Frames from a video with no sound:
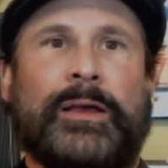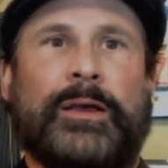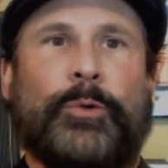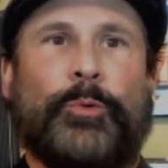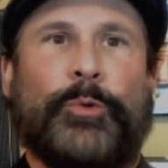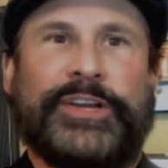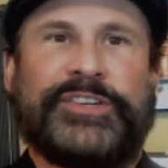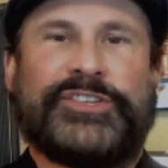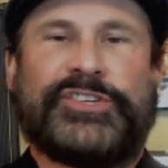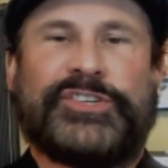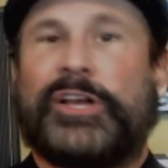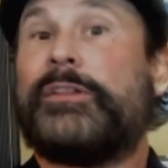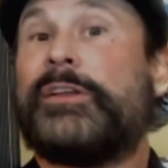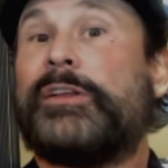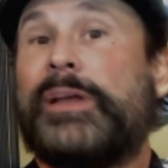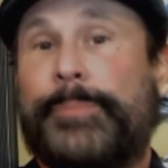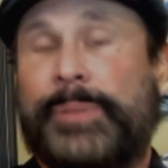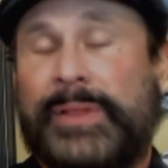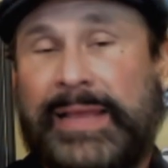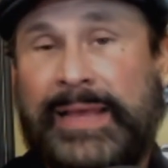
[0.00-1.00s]
We took a look
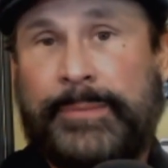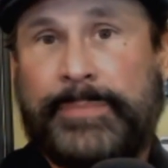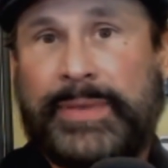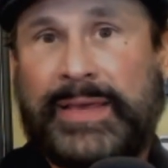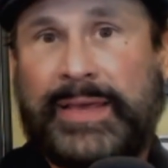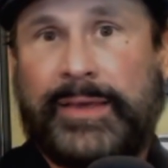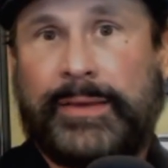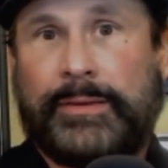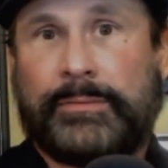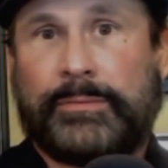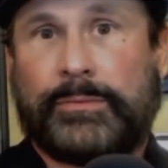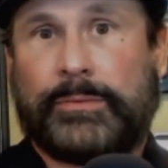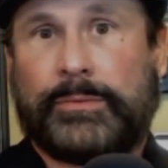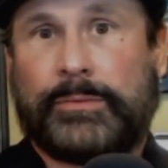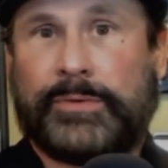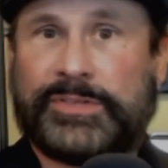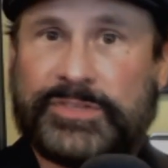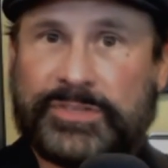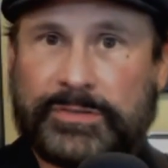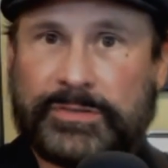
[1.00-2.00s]
at Plan B,
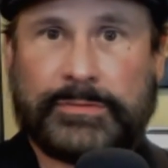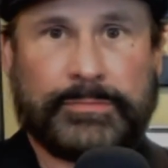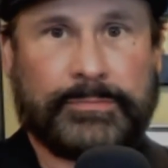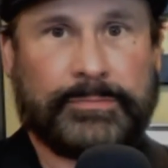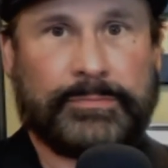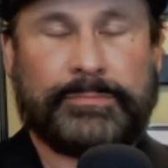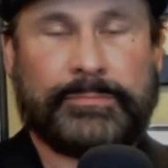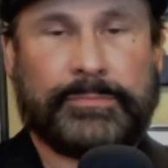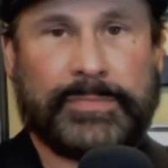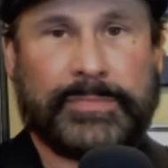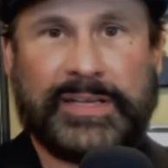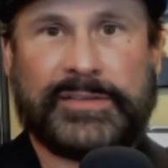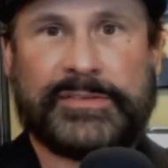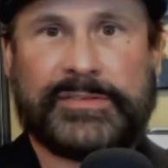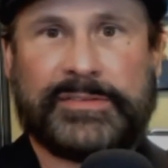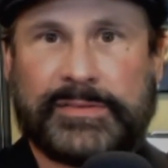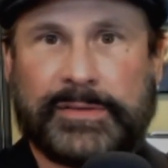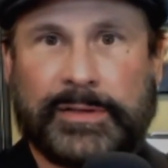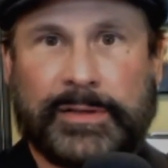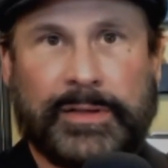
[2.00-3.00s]
which
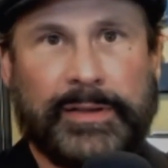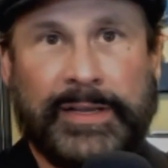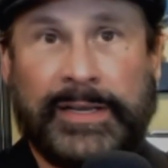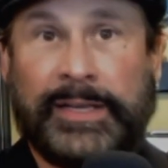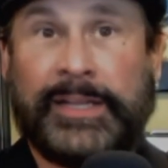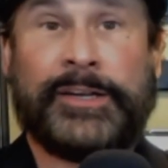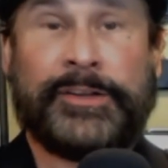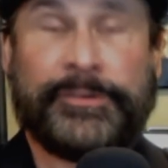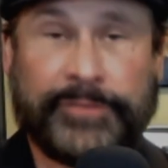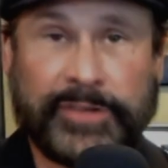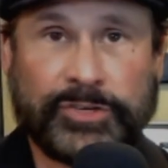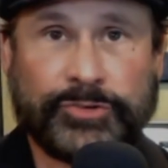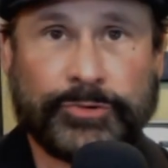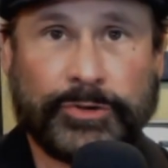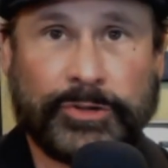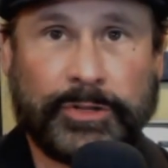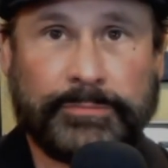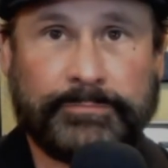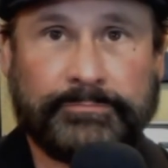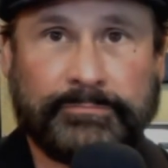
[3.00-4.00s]
is an
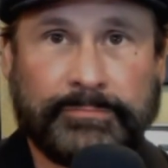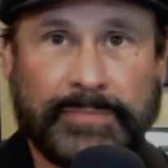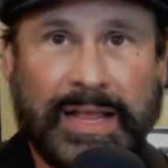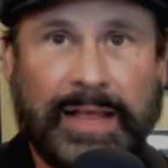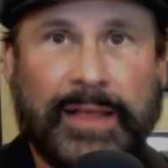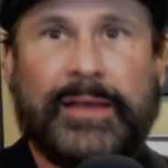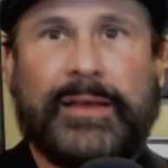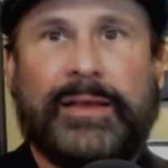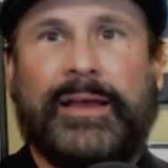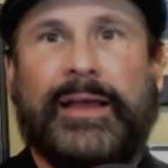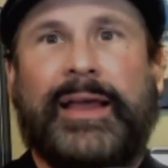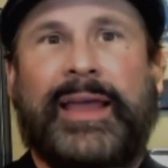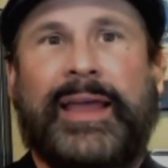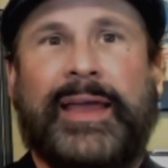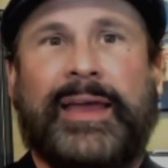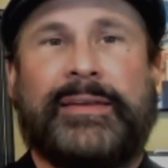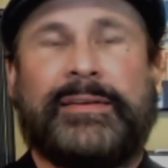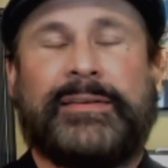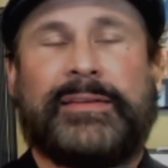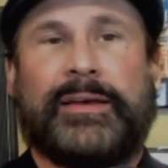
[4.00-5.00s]
individual,
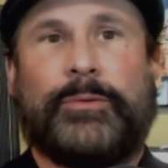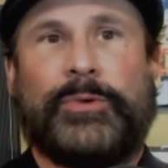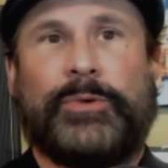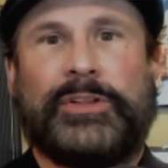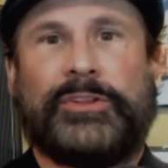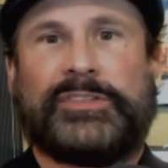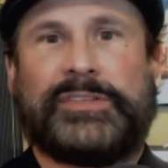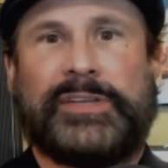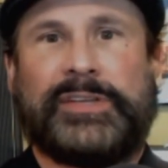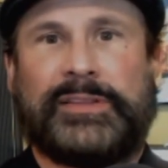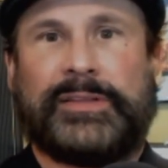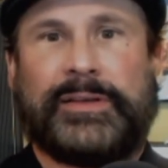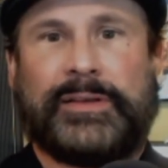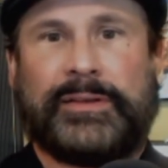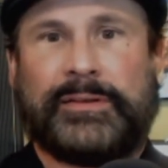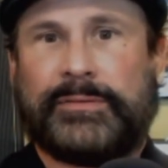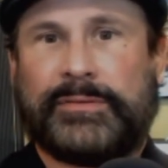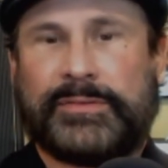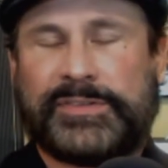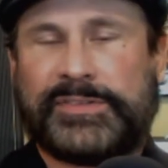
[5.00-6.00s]
and we looked at
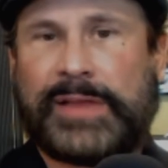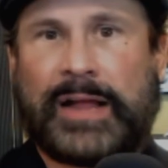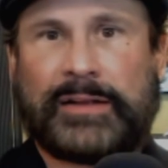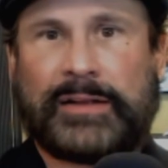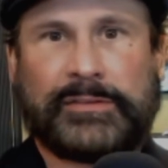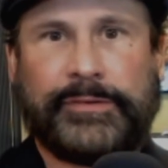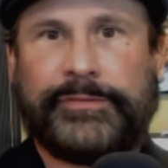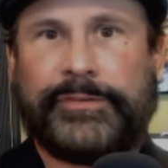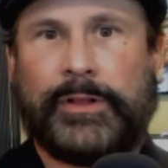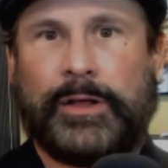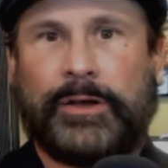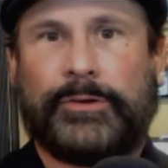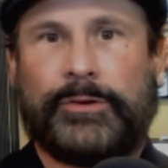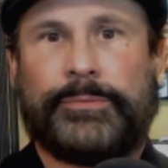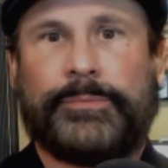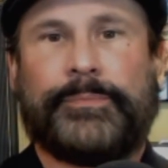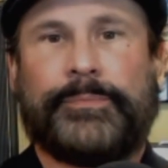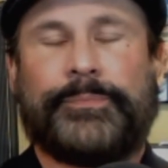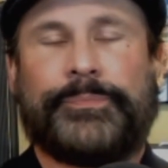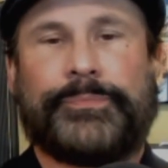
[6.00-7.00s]
the stock to flow
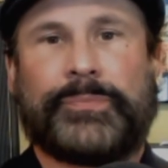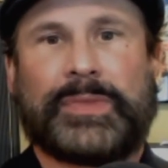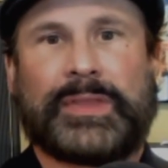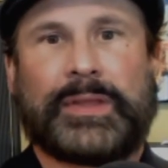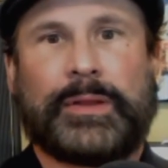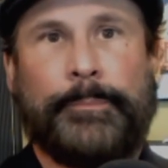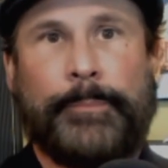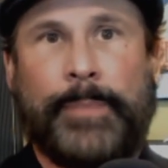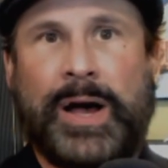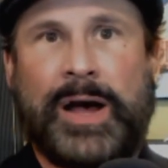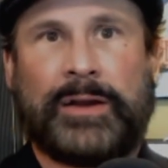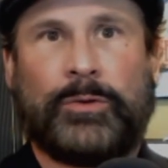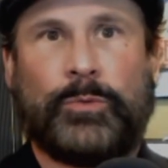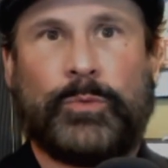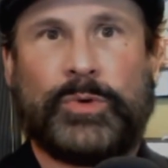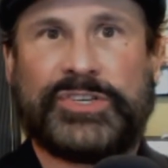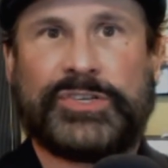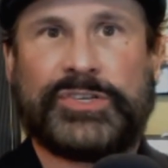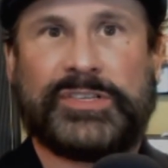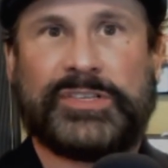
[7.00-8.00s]
model,
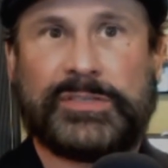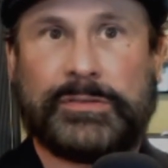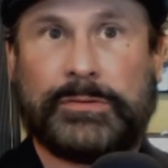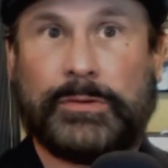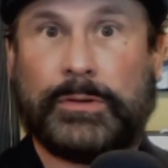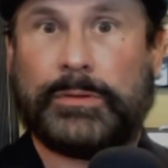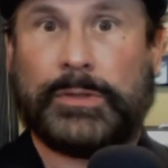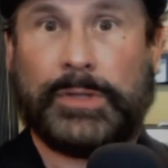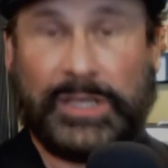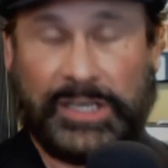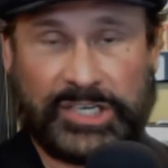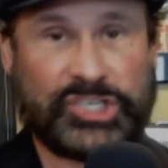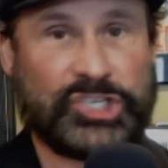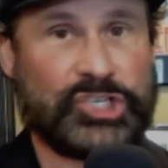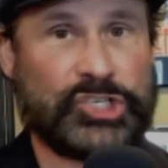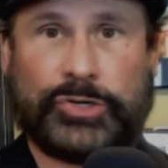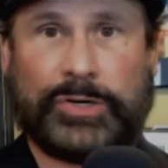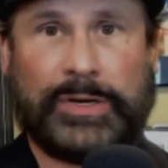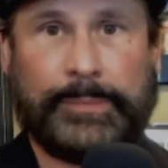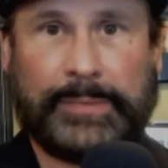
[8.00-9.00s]
which is
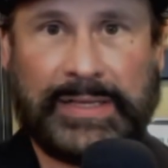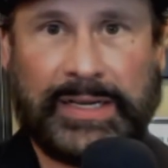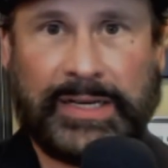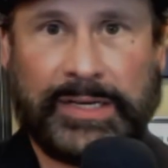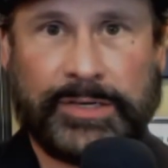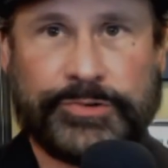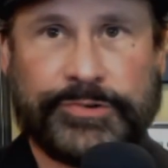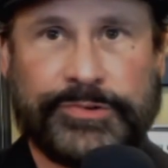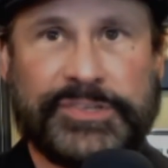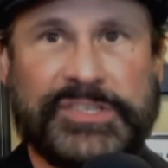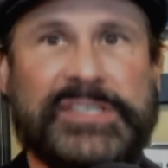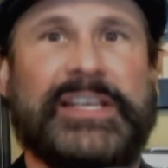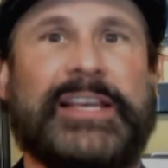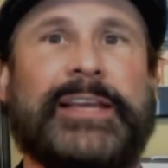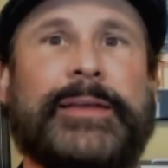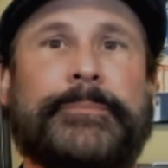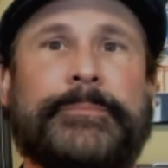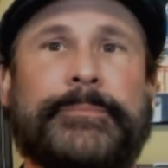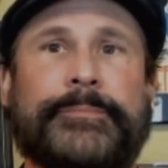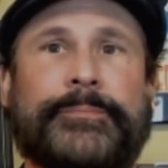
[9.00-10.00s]
extremely interesting.